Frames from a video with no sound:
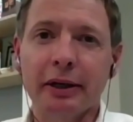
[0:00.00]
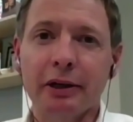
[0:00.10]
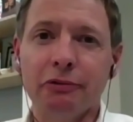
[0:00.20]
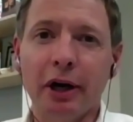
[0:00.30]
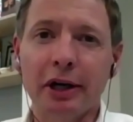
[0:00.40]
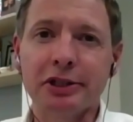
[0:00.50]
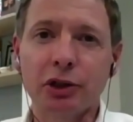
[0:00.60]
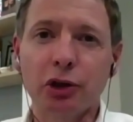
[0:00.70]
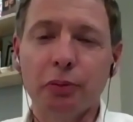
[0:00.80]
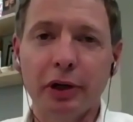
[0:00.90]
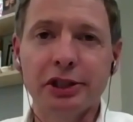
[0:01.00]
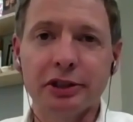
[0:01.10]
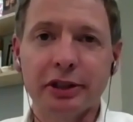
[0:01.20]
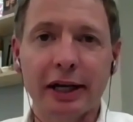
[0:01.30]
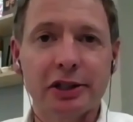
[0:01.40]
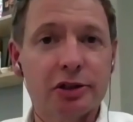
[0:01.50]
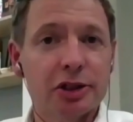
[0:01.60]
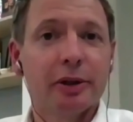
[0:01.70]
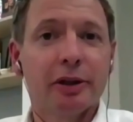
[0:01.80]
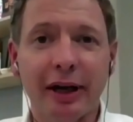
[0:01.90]
rising corporation tax on some of
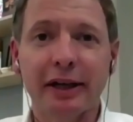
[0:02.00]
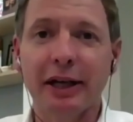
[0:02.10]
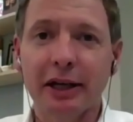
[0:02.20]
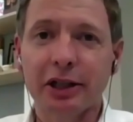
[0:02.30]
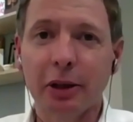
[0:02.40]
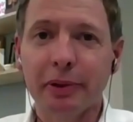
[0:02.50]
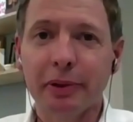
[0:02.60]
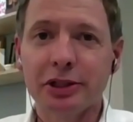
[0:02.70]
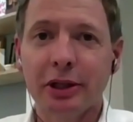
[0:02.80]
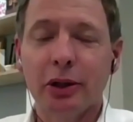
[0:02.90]
the fat cat companies